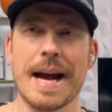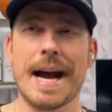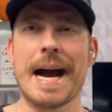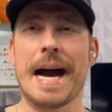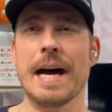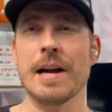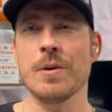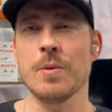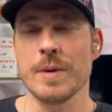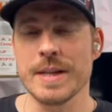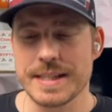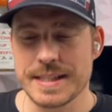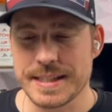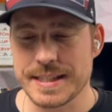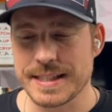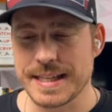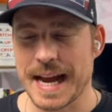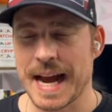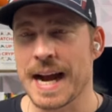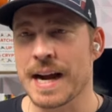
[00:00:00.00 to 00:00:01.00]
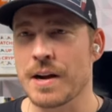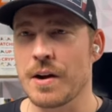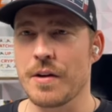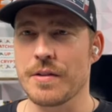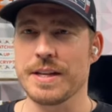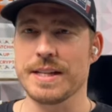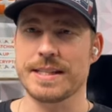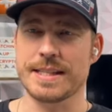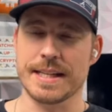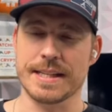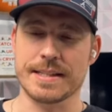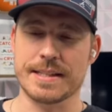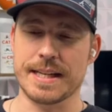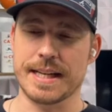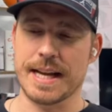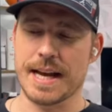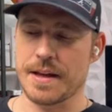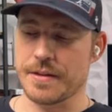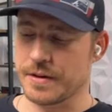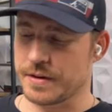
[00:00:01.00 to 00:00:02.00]
how do we stack all these things
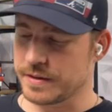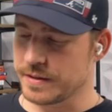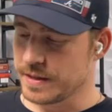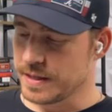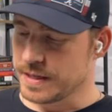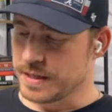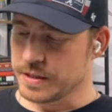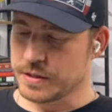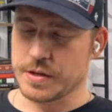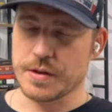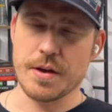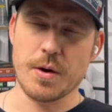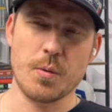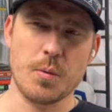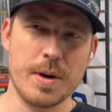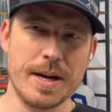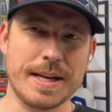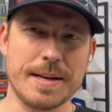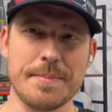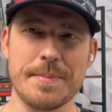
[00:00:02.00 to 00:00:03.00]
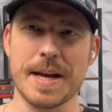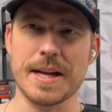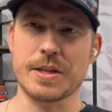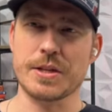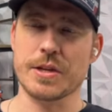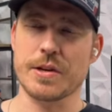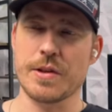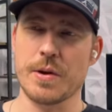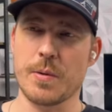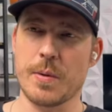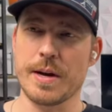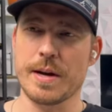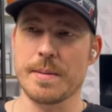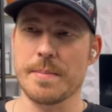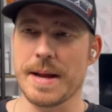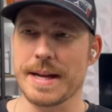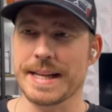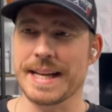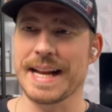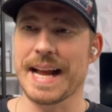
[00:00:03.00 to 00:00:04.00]
together so that we can make sure that we are
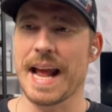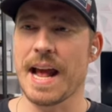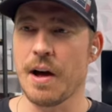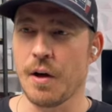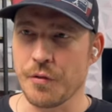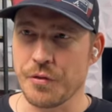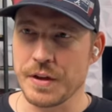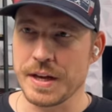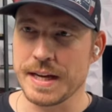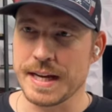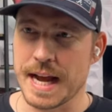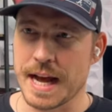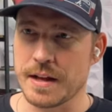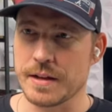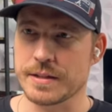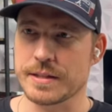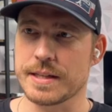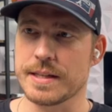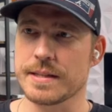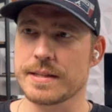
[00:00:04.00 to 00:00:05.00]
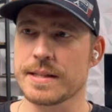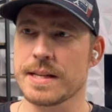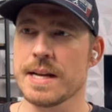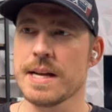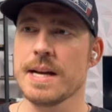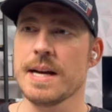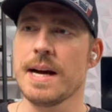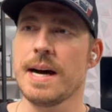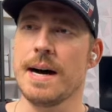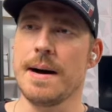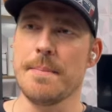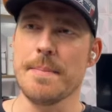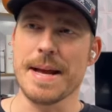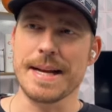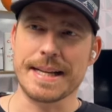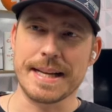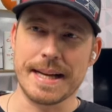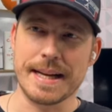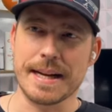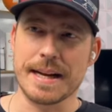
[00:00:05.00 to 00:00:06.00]
making healthy analysis,
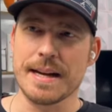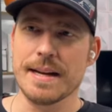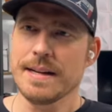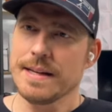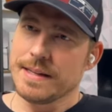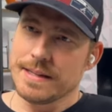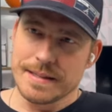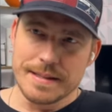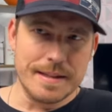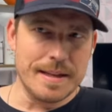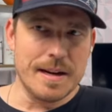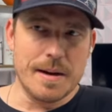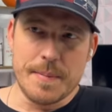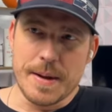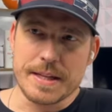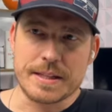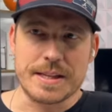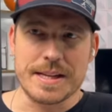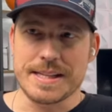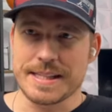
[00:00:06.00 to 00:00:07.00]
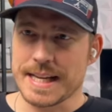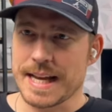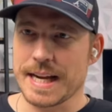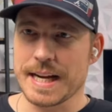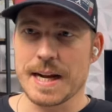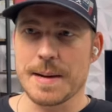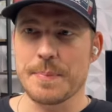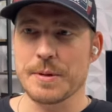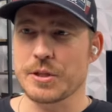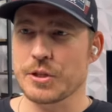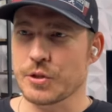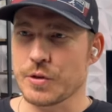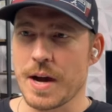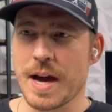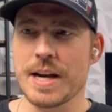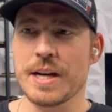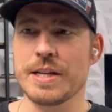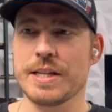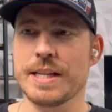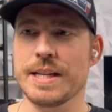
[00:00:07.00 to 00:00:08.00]
basically setting up a
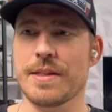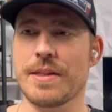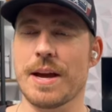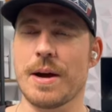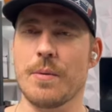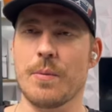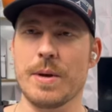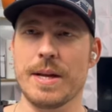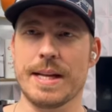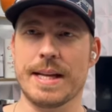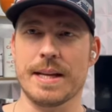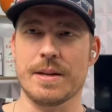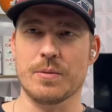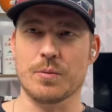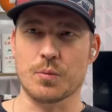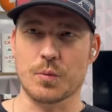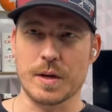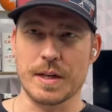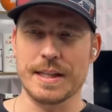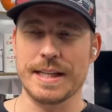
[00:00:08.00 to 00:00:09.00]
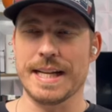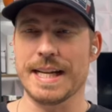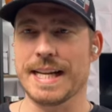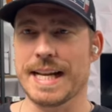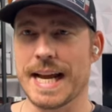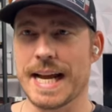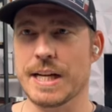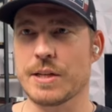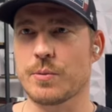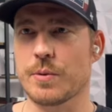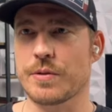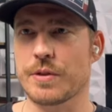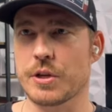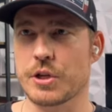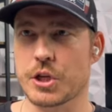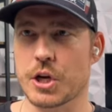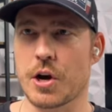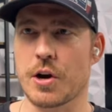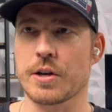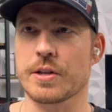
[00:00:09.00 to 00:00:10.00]
strategy that we can really engage with the
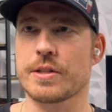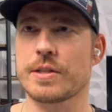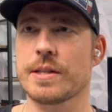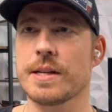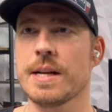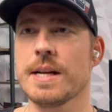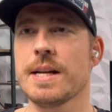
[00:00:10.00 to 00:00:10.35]
charts